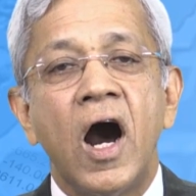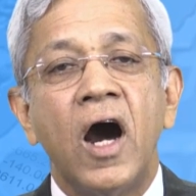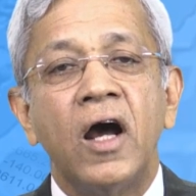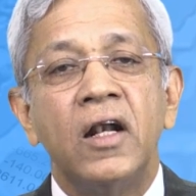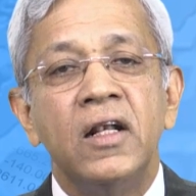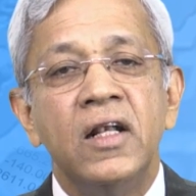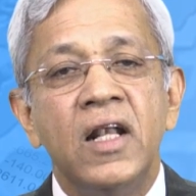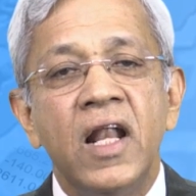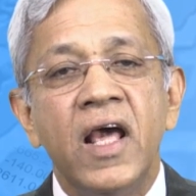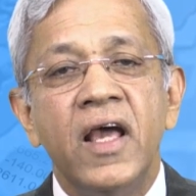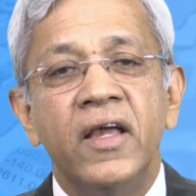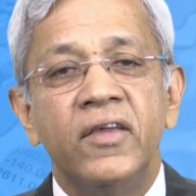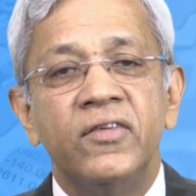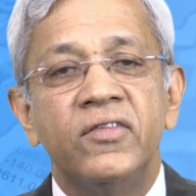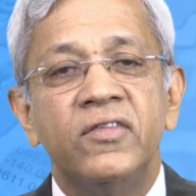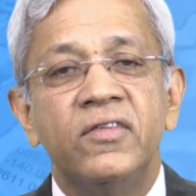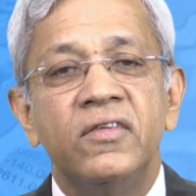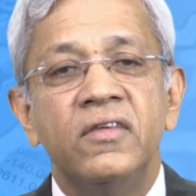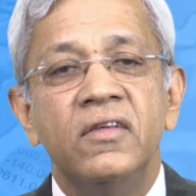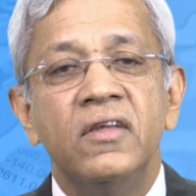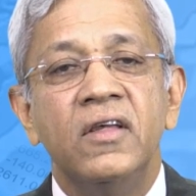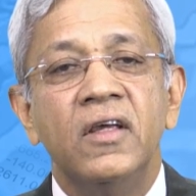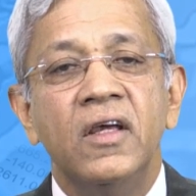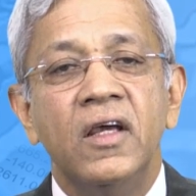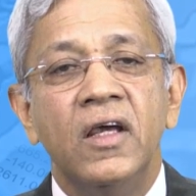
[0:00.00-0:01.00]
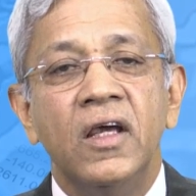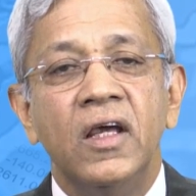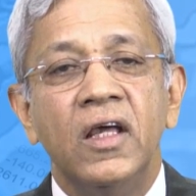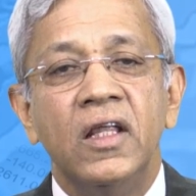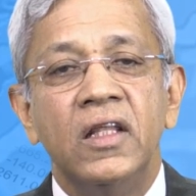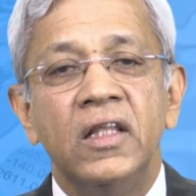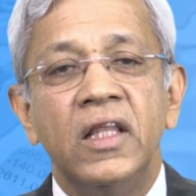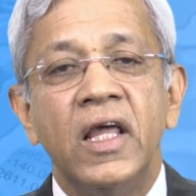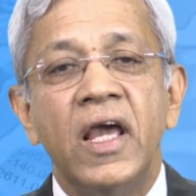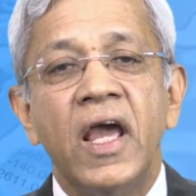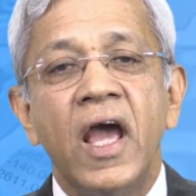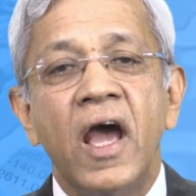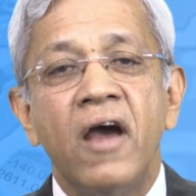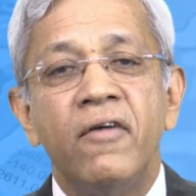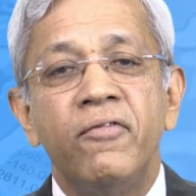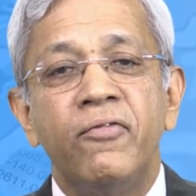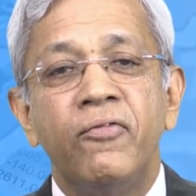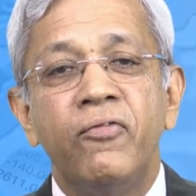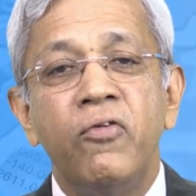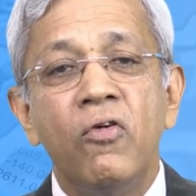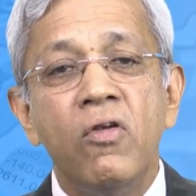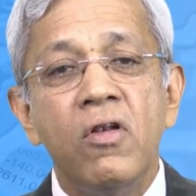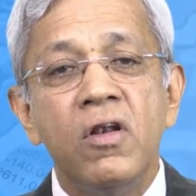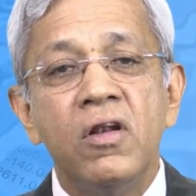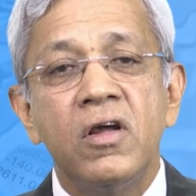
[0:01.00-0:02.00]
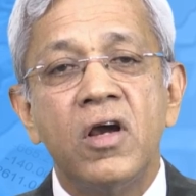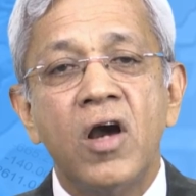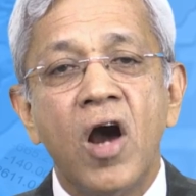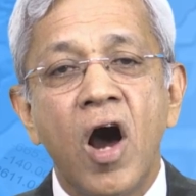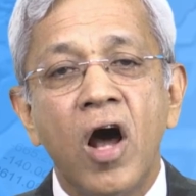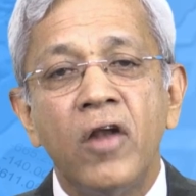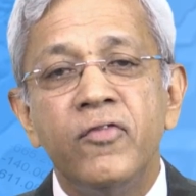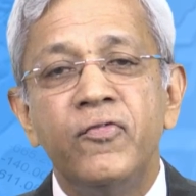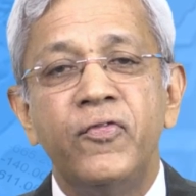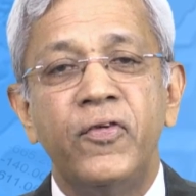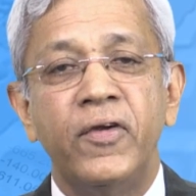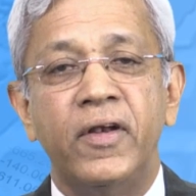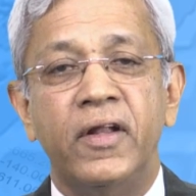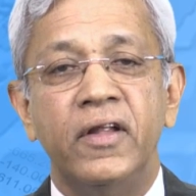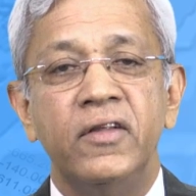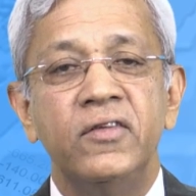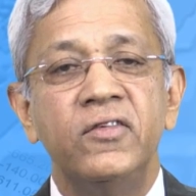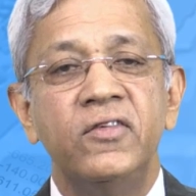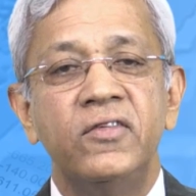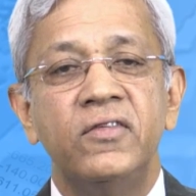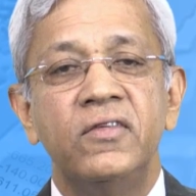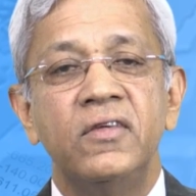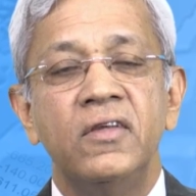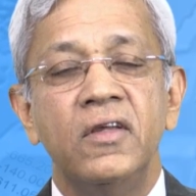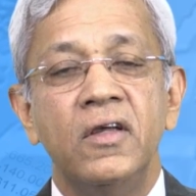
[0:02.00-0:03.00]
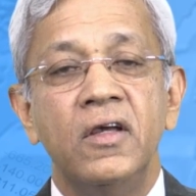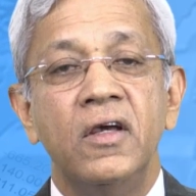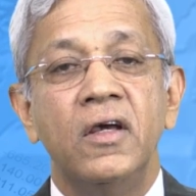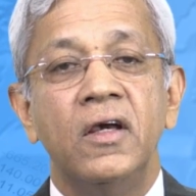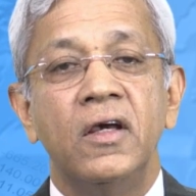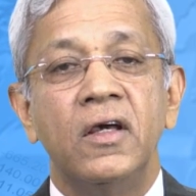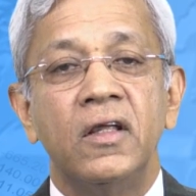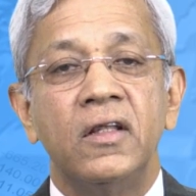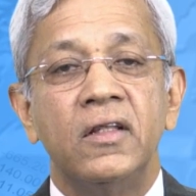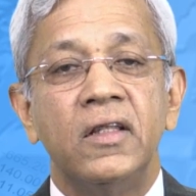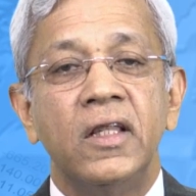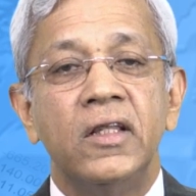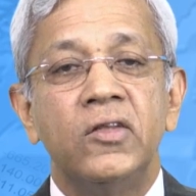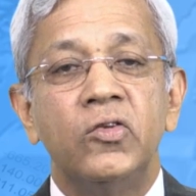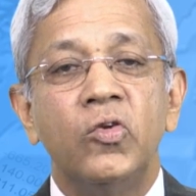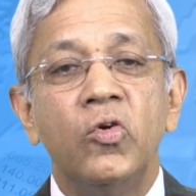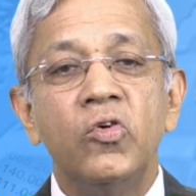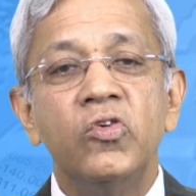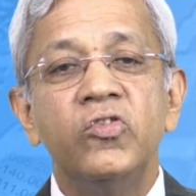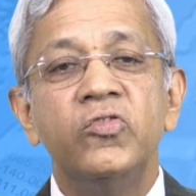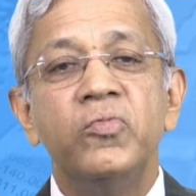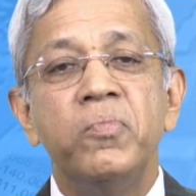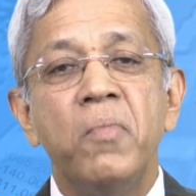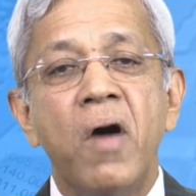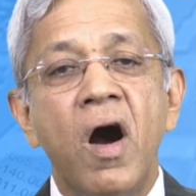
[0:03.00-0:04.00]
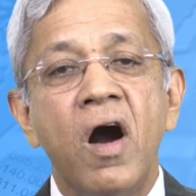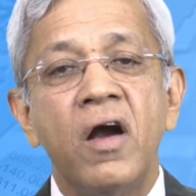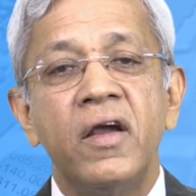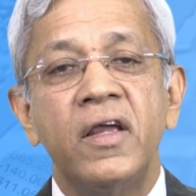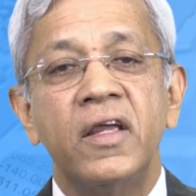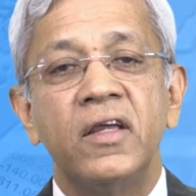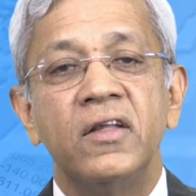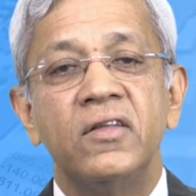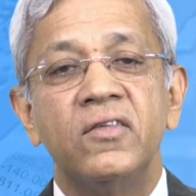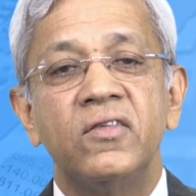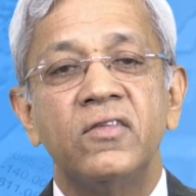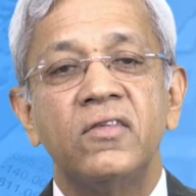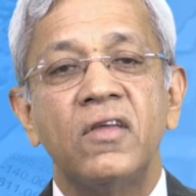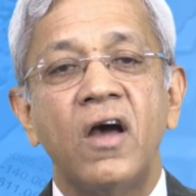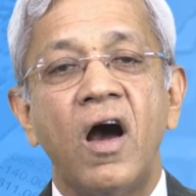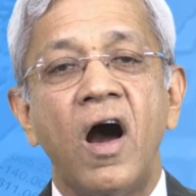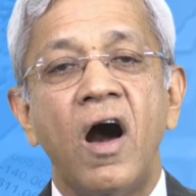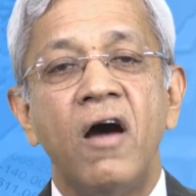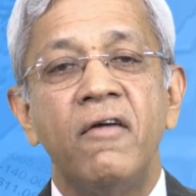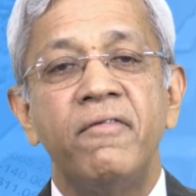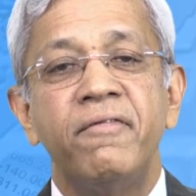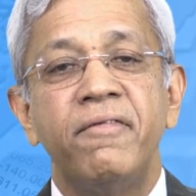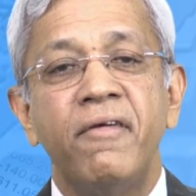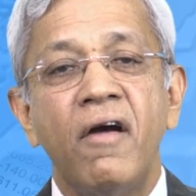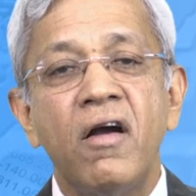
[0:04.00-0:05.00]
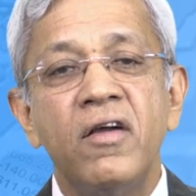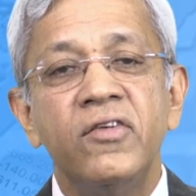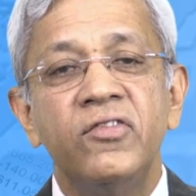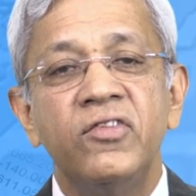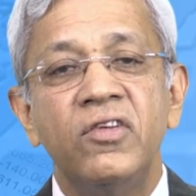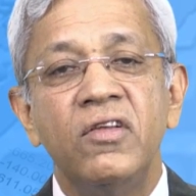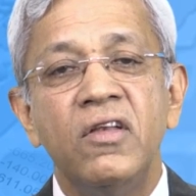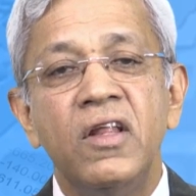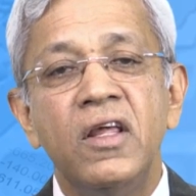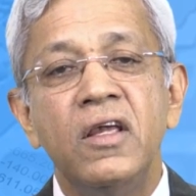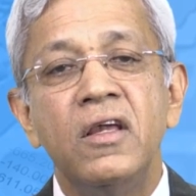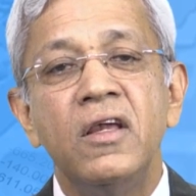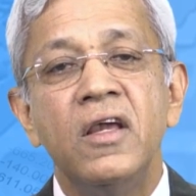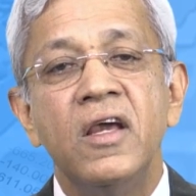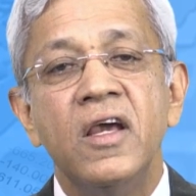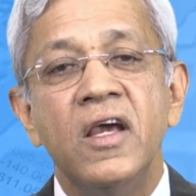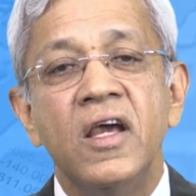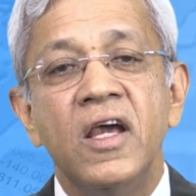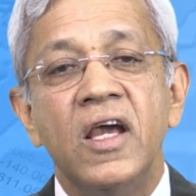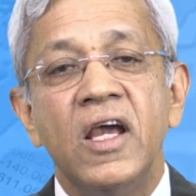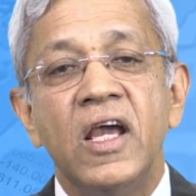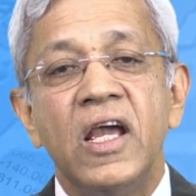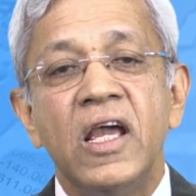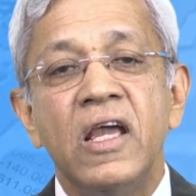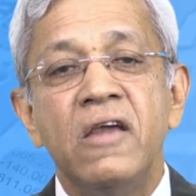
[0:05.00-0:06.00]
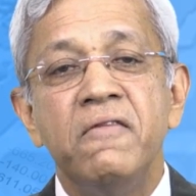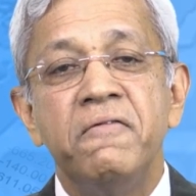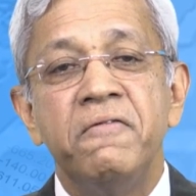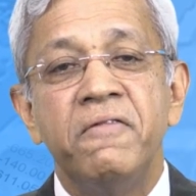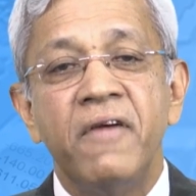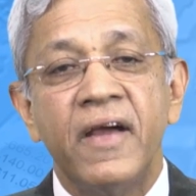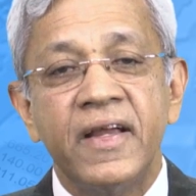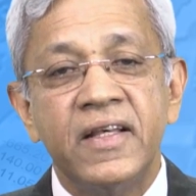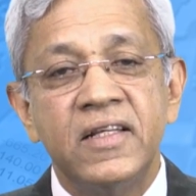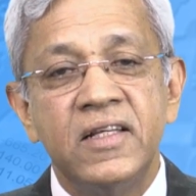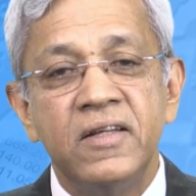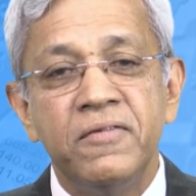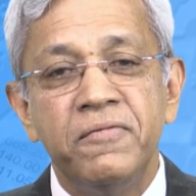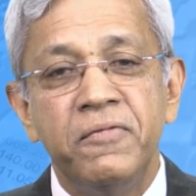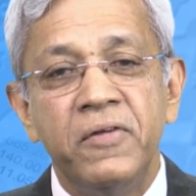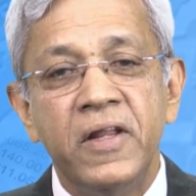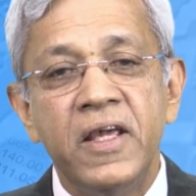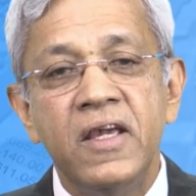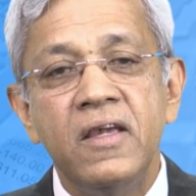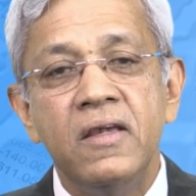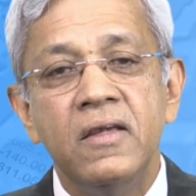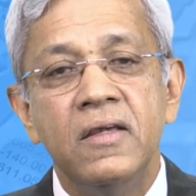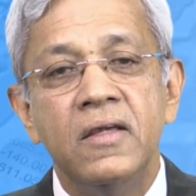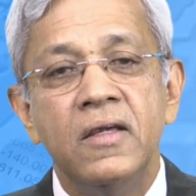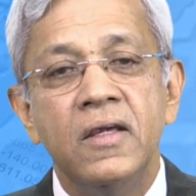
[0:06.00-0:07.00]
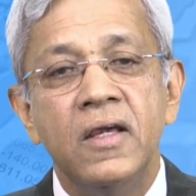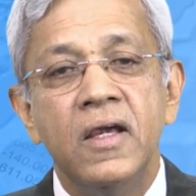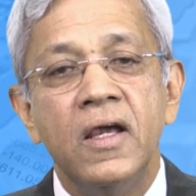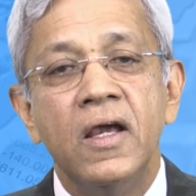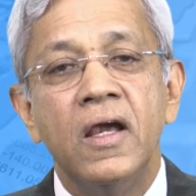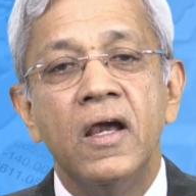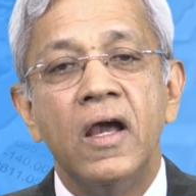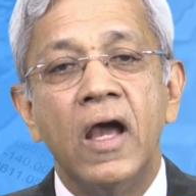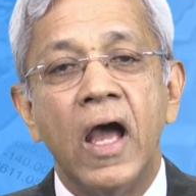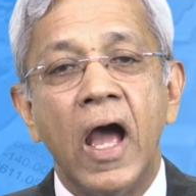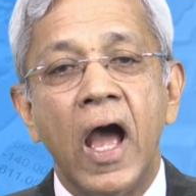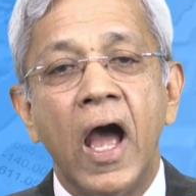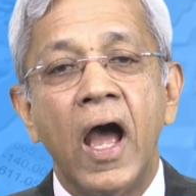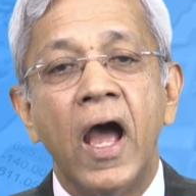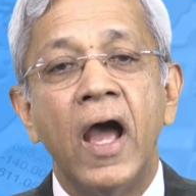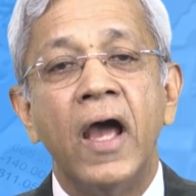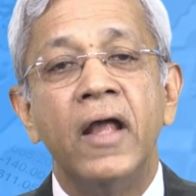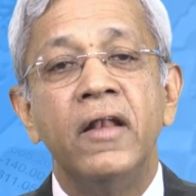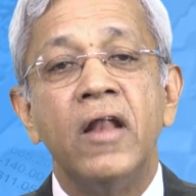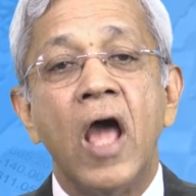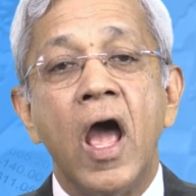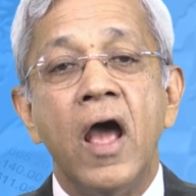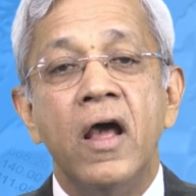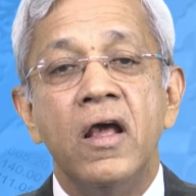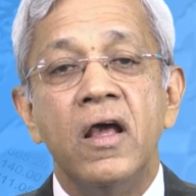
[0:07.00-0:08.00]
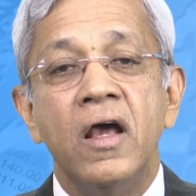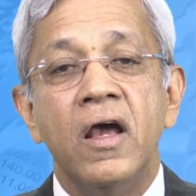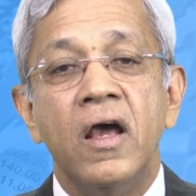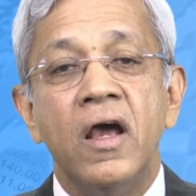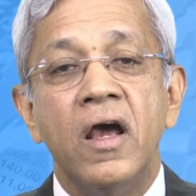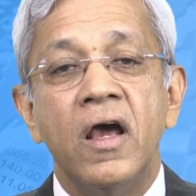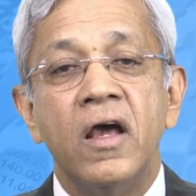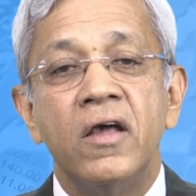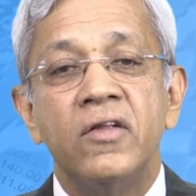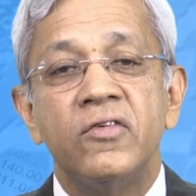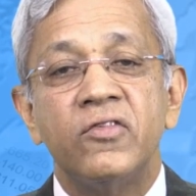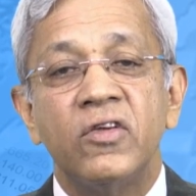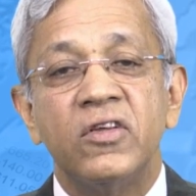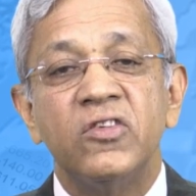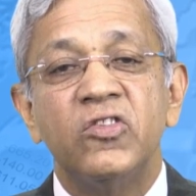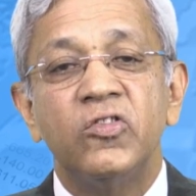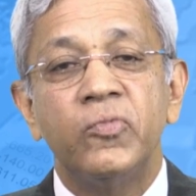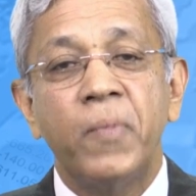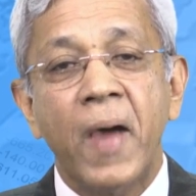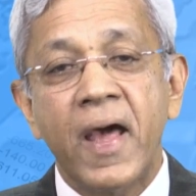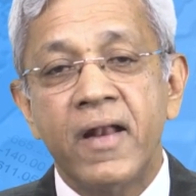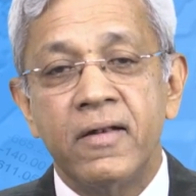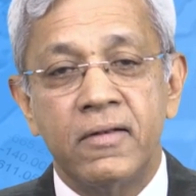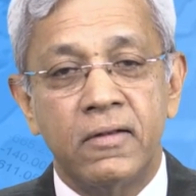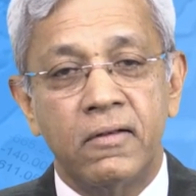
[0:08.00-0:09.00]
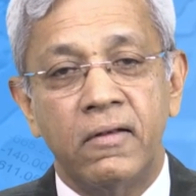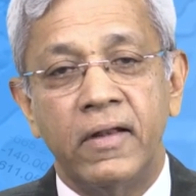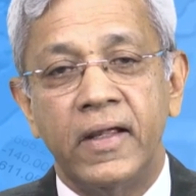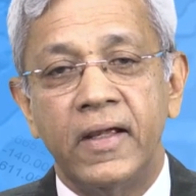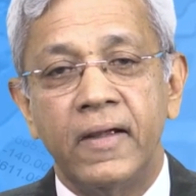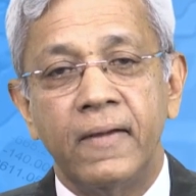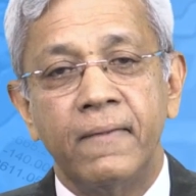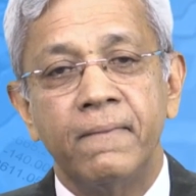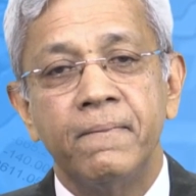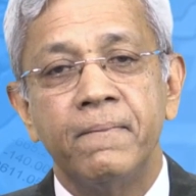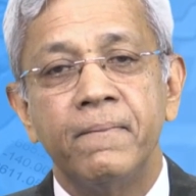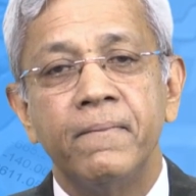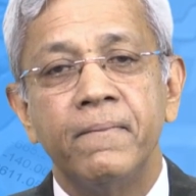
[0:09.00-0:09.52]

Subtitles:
unless they have full confidence that those markets are functioning effectively and transparently,